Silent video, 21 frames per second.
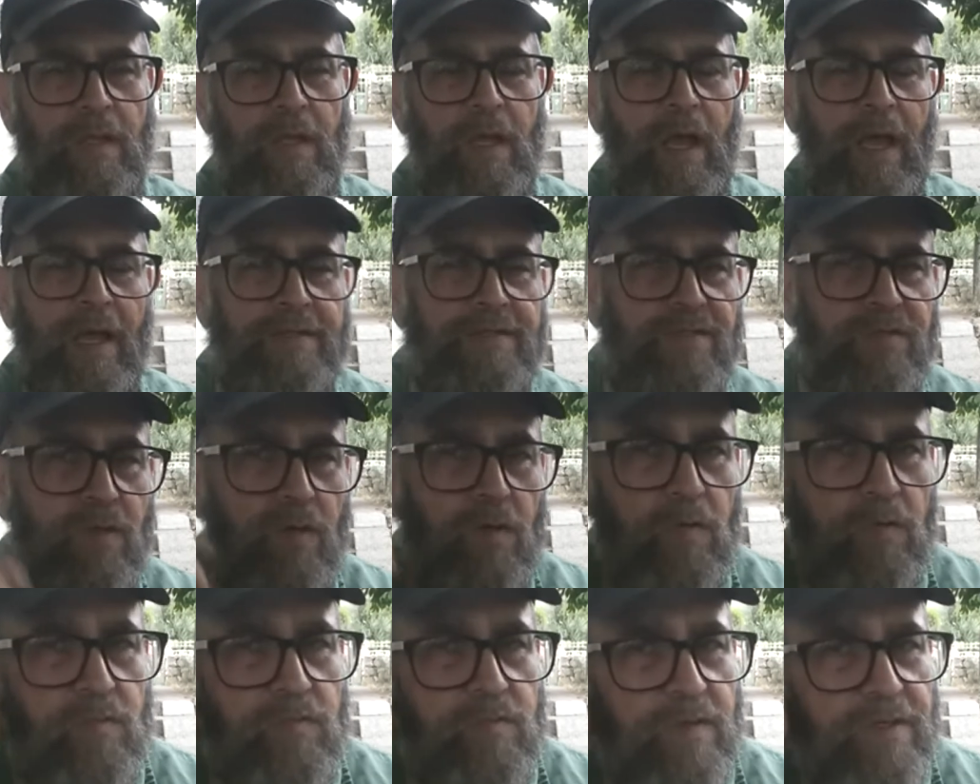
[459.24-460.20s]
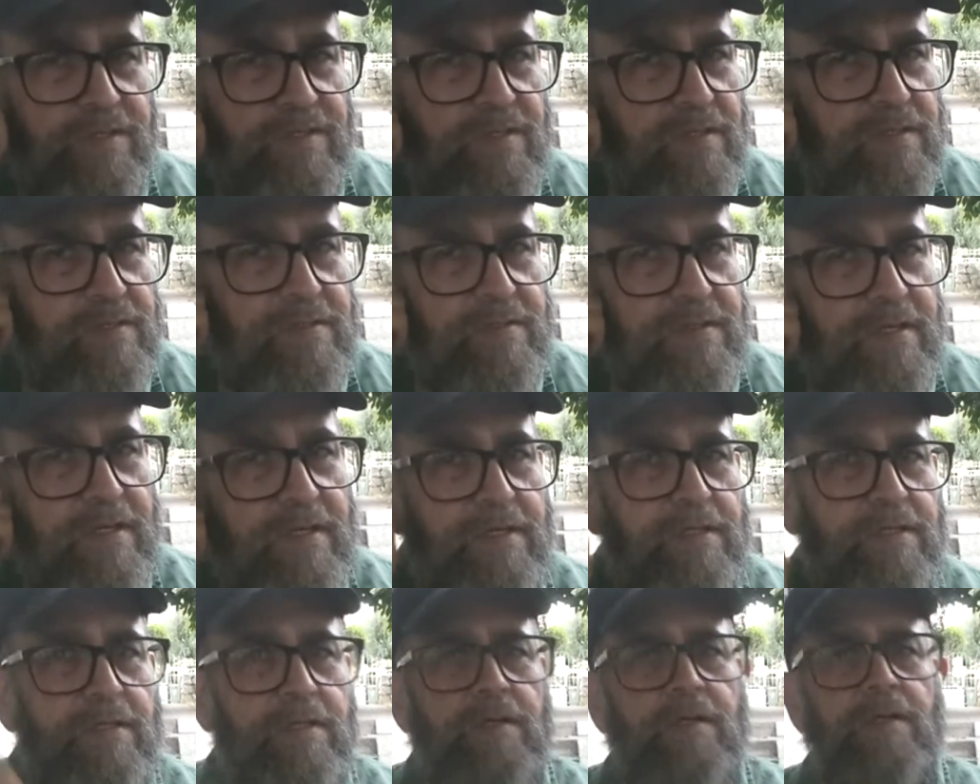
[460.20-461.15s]
And so
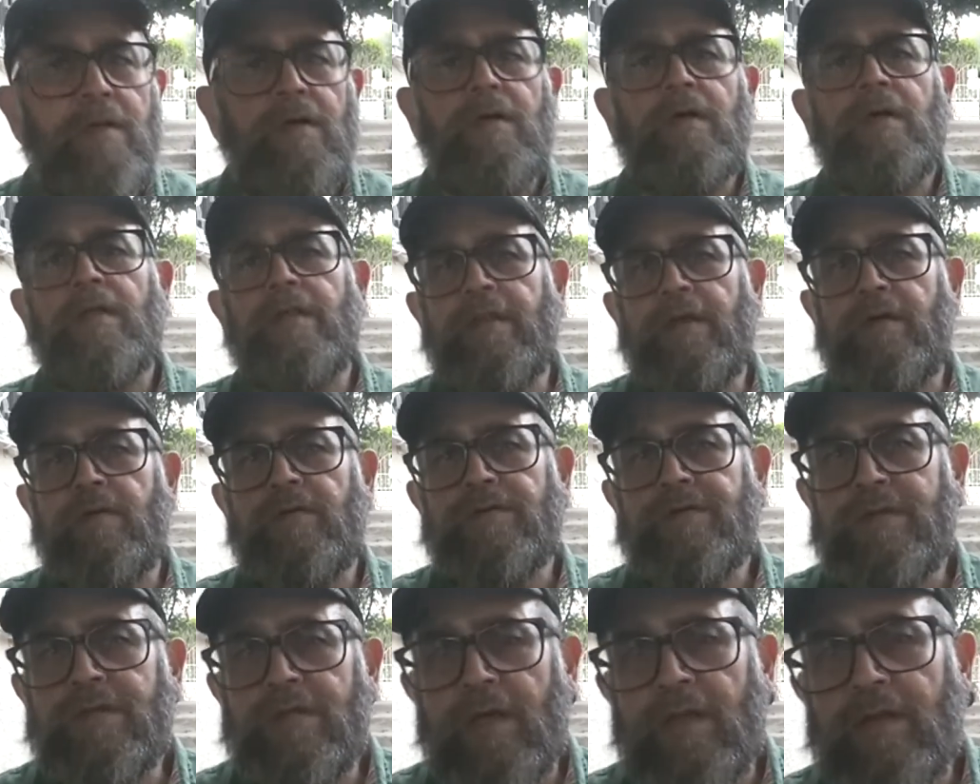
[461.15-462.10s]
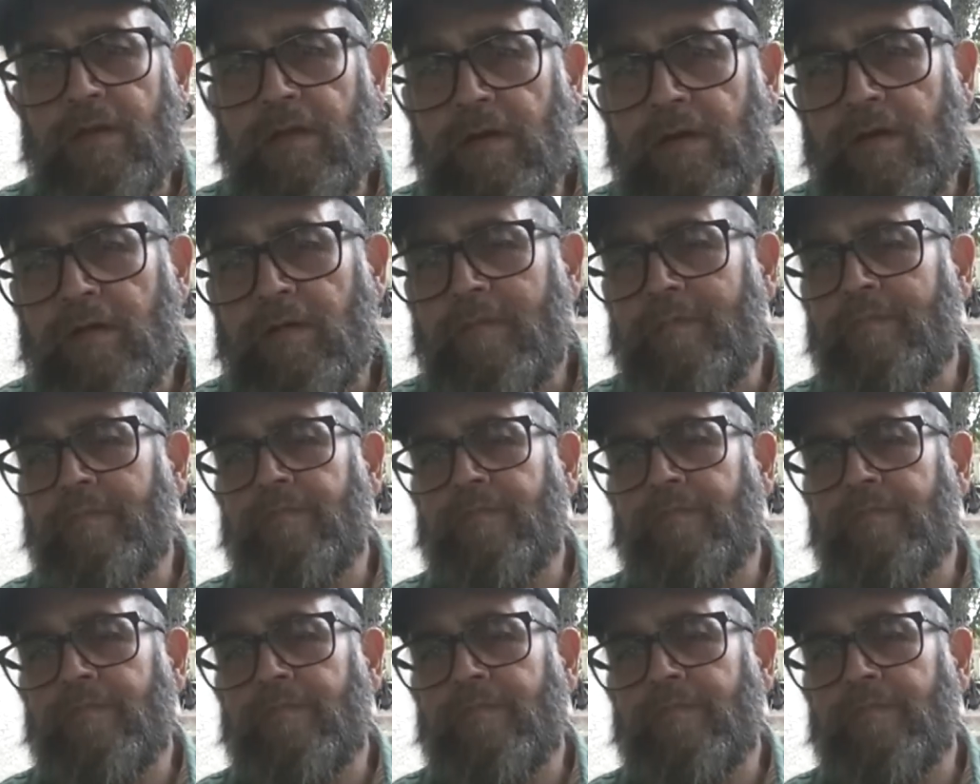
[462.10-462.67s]
recently there was another